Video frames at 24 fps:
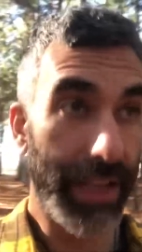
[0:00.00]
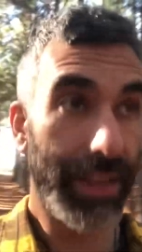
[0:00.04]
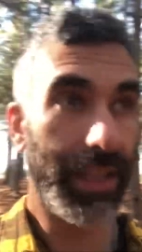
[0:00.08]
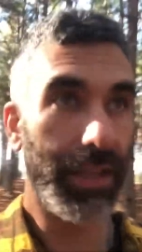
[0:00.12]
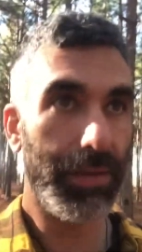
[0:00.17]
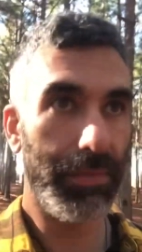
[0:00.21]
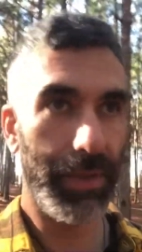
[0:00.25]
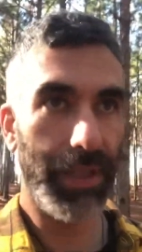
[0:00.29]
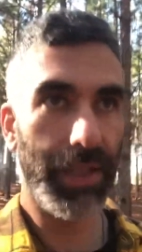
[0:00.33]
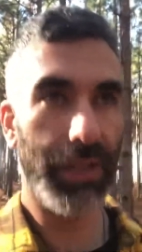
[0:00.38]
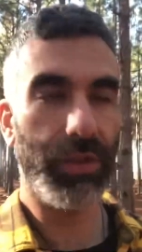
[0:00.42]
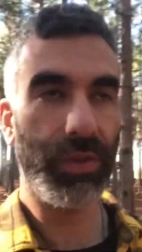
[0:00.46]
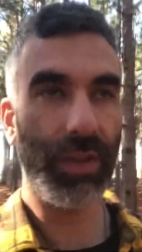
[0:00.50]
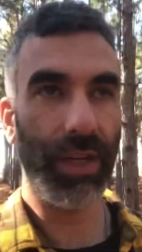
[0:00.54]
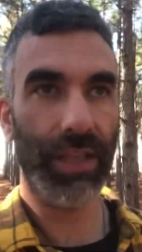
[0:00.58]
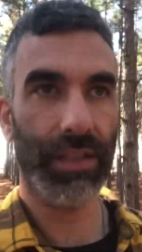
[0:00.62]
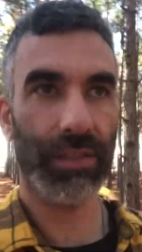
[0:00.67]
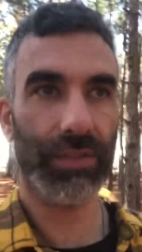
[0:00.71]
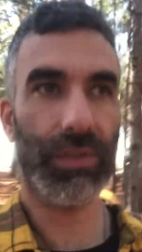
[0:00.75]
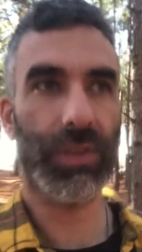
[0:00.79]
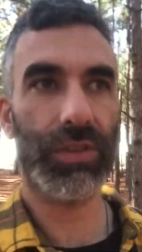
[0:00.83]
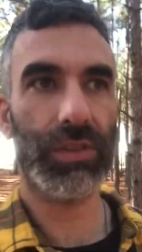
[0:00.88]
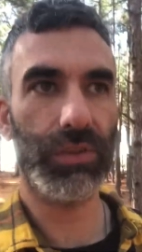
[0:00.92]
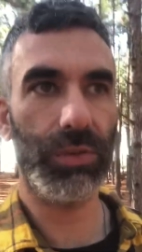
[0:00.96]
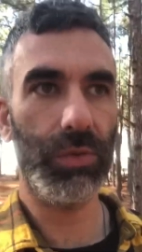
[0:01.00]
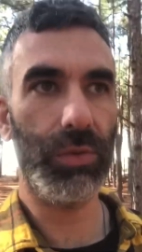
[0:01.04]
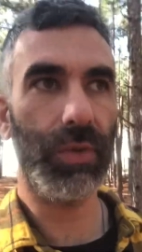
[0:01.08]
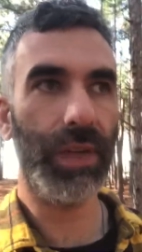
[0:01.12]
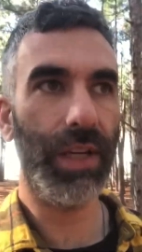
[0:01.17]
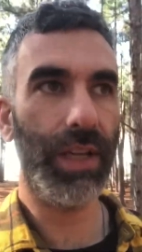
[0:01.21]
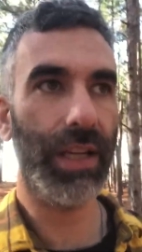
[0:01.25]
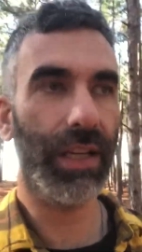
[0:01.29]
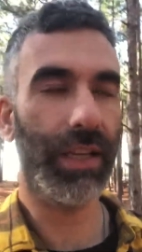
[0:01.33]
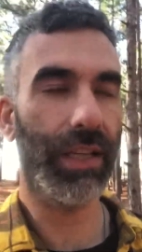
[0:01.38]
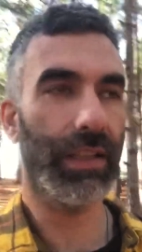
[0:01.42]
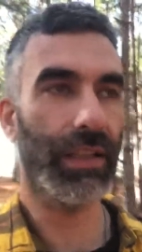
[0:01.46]
them in a transversal
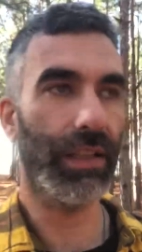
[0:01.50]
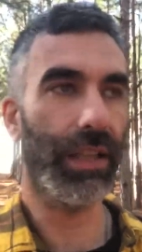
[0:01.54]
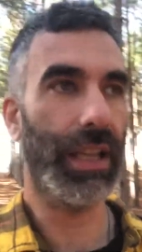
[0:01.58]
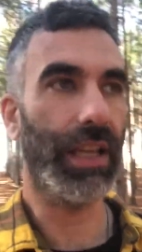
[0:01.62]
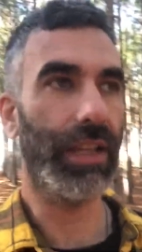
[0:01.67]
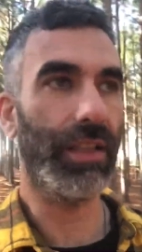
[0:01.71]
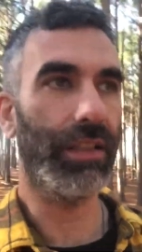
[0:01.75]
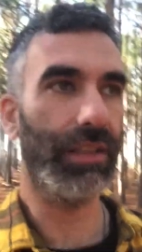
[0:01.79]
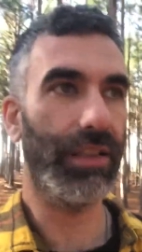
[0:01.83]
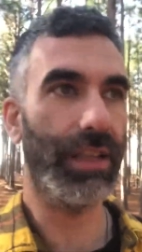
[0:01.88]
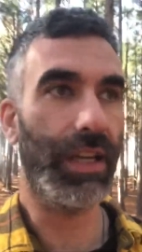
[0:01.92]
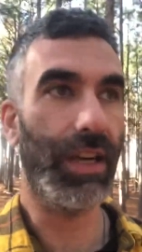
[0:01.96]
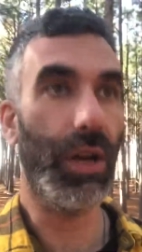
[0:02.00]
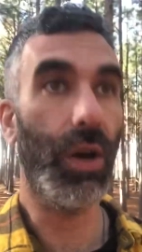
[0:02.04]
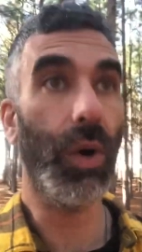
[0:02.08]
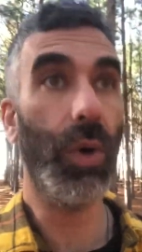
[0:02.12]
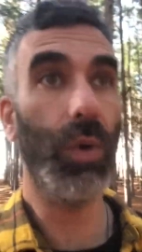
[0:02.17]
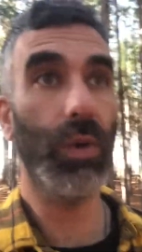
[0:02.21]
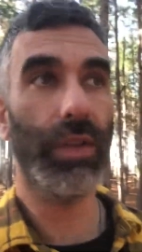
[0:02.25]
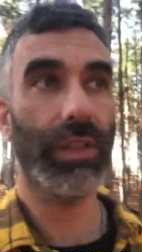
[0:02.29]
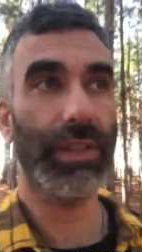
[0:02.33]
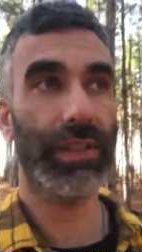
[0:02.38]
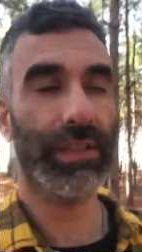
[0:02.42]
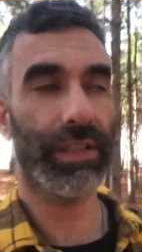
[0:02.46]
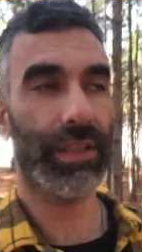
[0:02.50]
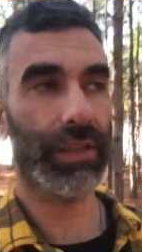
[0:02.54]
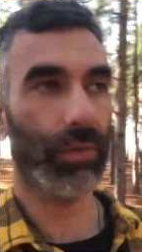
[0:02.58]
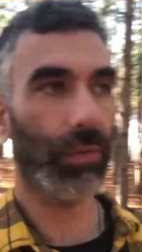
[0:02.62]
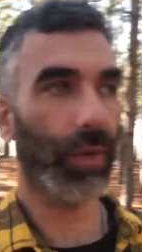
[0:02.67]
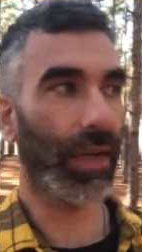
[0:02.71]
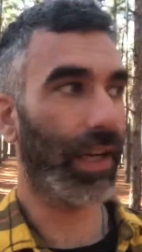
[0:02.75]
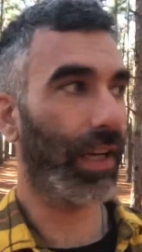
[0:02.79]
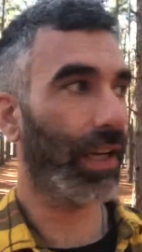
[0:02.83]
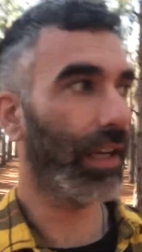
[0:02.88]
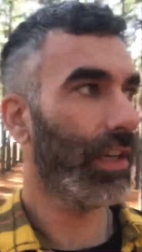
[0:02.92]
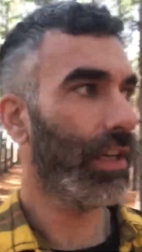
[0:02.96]
way and a holistic
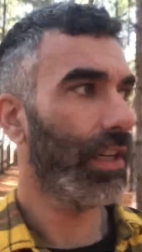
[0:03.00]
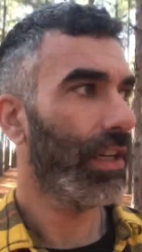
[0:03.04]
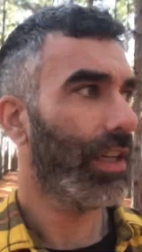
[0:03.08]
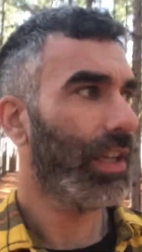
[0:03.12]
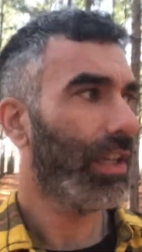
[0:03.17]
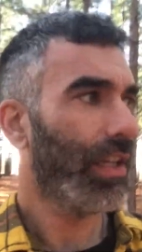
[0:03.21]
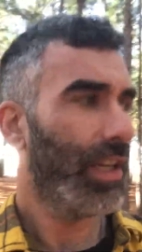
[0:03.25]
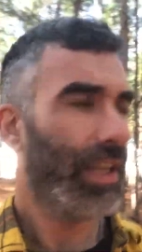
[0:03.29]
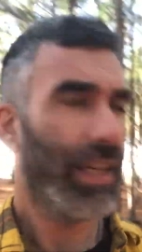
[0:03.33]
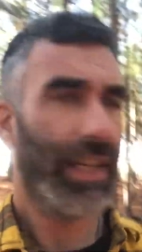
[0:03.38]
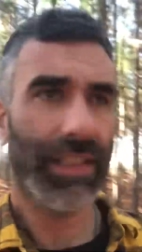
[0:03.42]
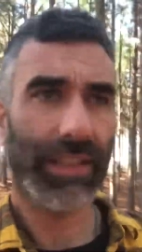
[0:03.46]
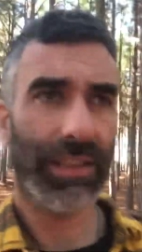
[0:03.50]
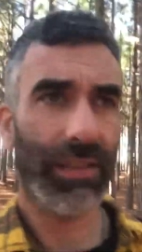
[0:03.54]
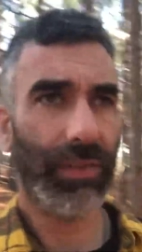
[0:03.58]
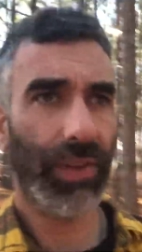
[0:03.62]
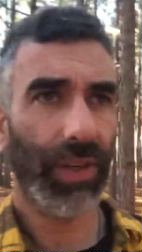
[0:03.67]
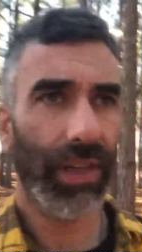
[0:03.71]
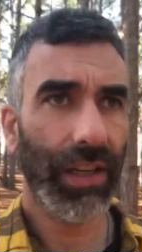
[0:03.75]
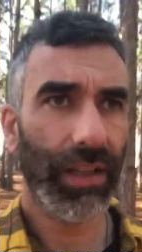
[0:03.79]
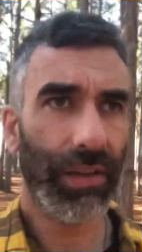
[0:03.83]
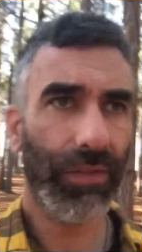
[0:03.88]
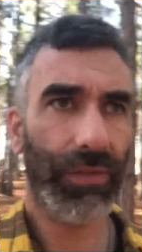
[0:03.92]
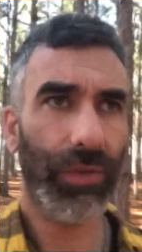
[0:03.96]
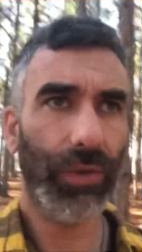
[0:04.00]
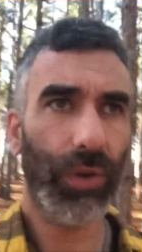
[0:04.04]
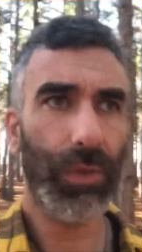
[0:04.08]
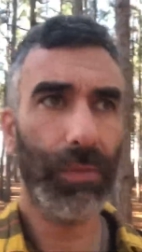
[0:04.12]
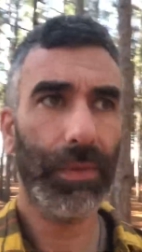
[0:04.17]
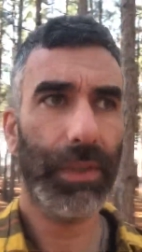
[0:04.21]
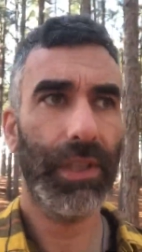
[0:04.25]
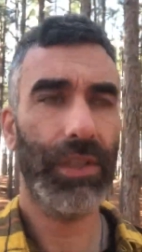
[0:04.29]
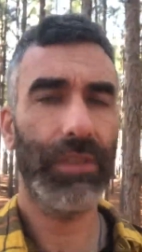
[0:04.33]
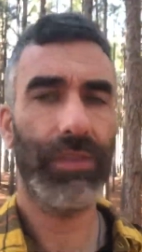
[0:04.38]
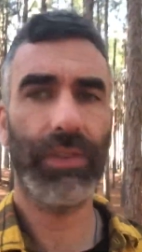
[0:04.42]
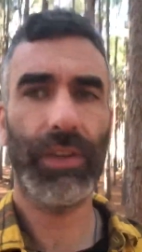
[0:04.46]
way. It's a very
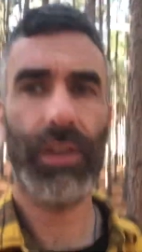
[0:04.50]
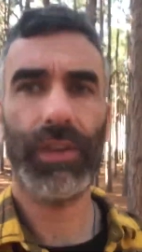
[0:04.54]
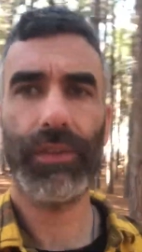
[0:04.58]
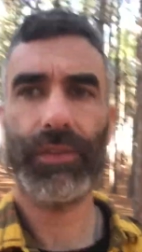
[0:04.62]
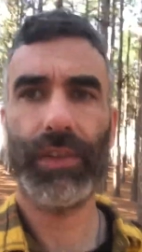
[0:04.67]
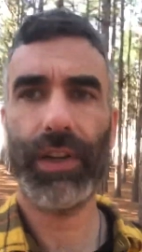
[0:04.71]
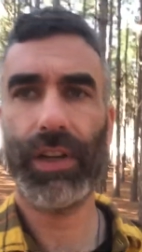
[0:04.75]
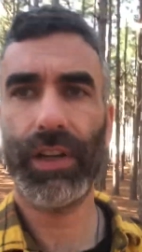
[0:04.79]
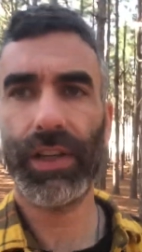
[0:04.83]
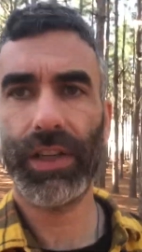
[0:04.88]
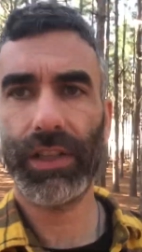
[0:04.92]
informative, very